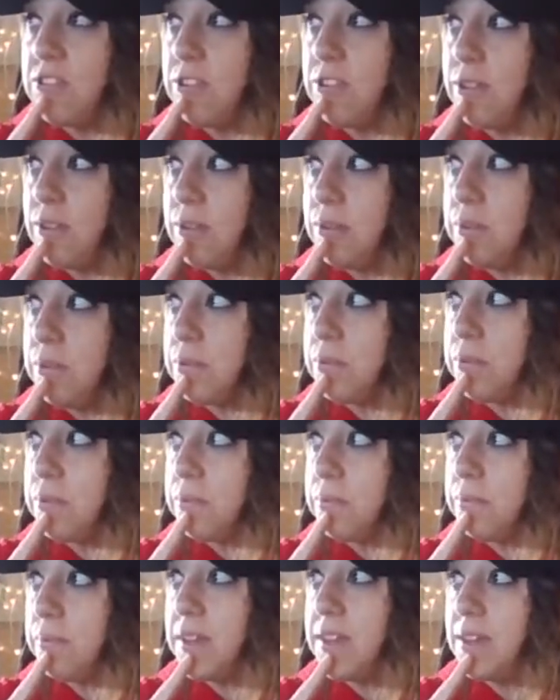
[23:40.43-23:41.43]
to
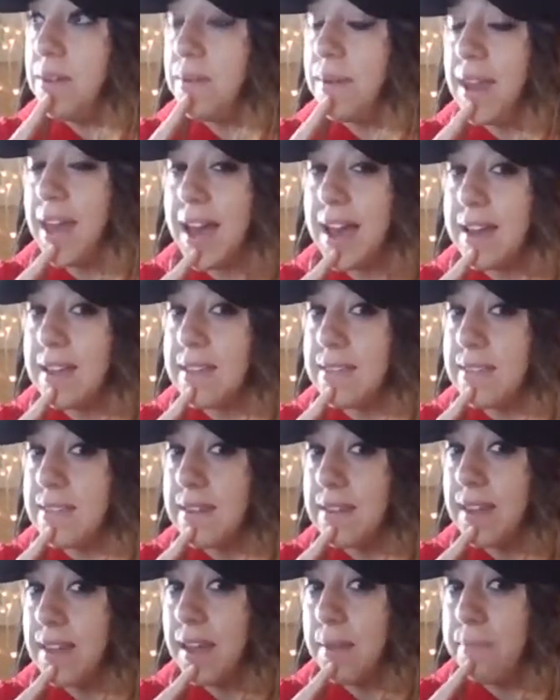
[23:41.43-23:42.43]
what you had
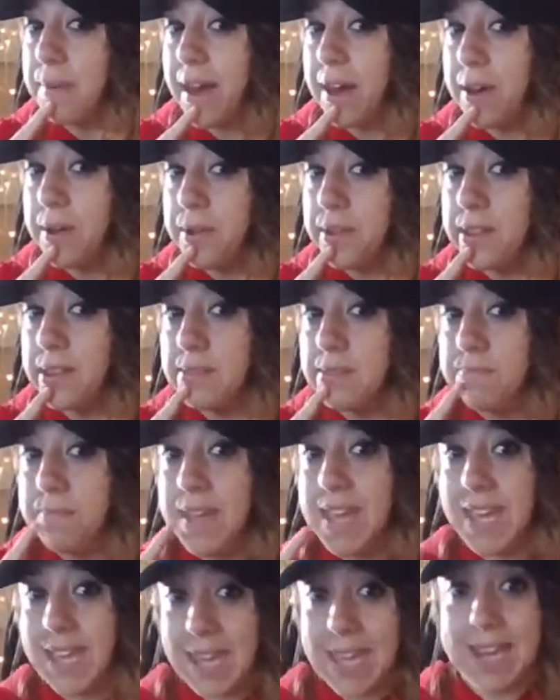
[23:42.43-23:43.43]
asked about
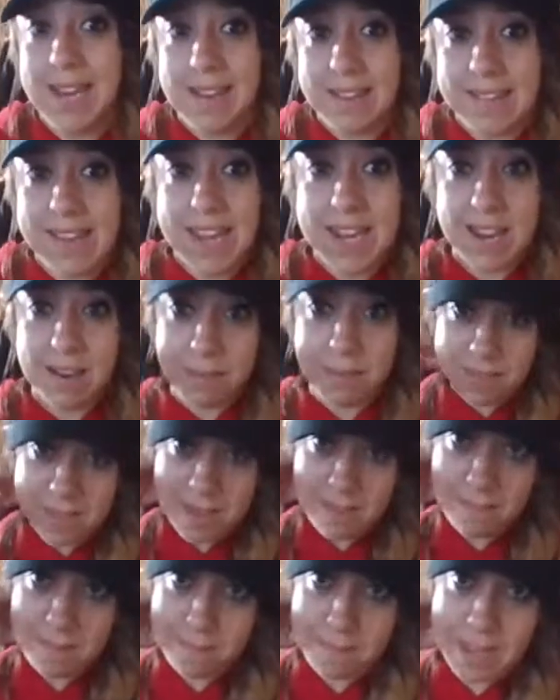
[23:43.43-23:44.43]
being inundated with
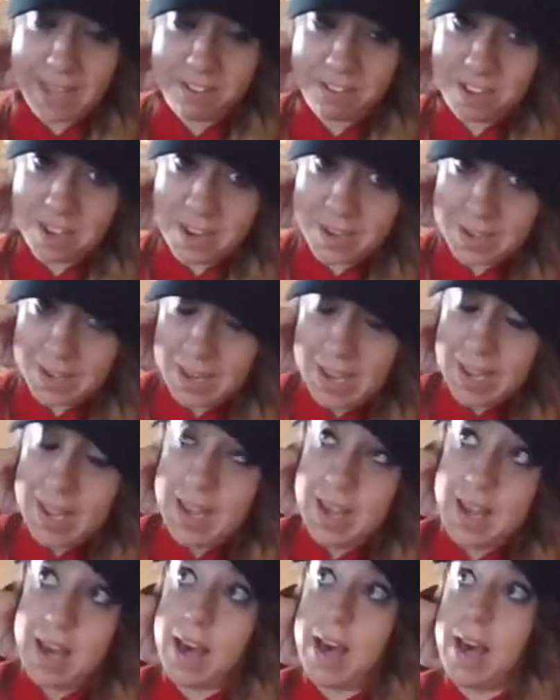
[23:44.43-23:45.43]
information.
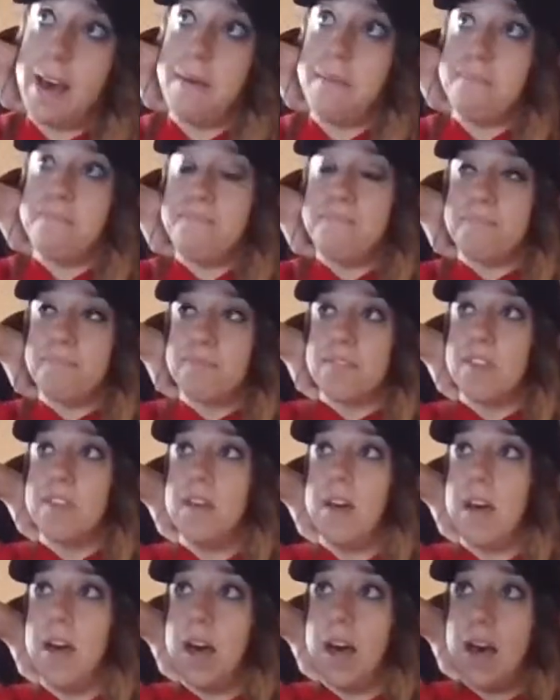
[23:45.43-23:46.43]

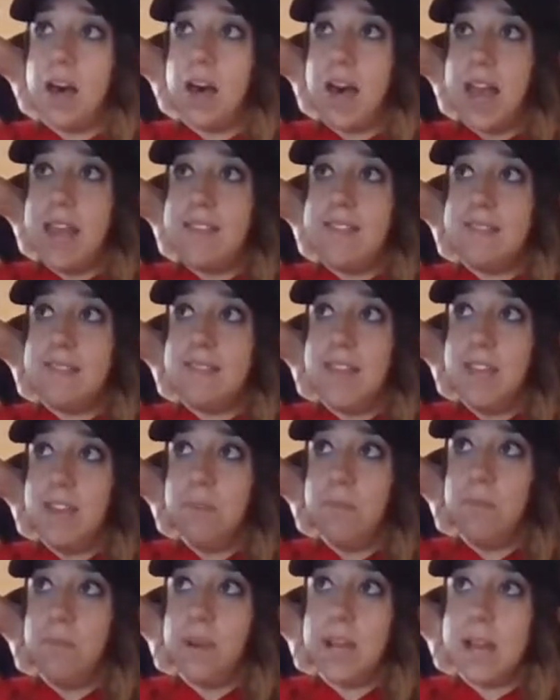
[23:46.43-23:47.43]
I think
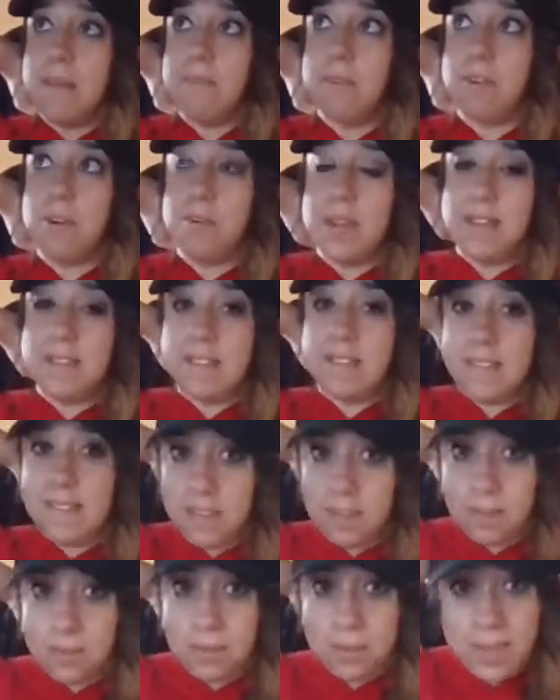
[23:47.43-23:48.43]
what I'm going to
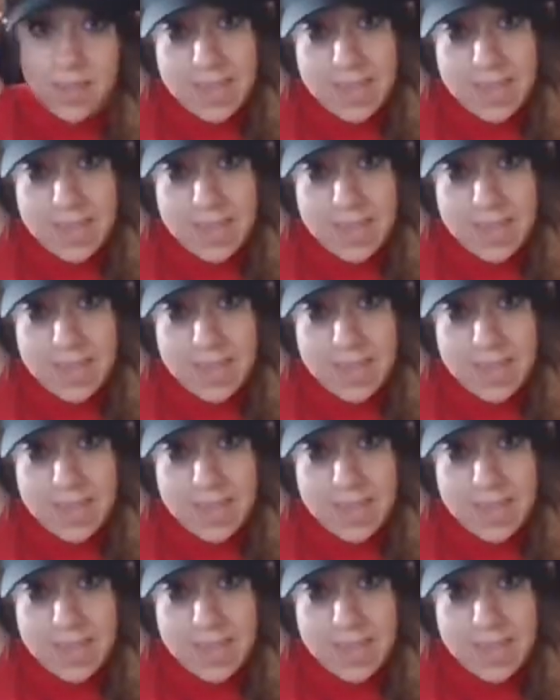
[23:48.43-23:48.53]
do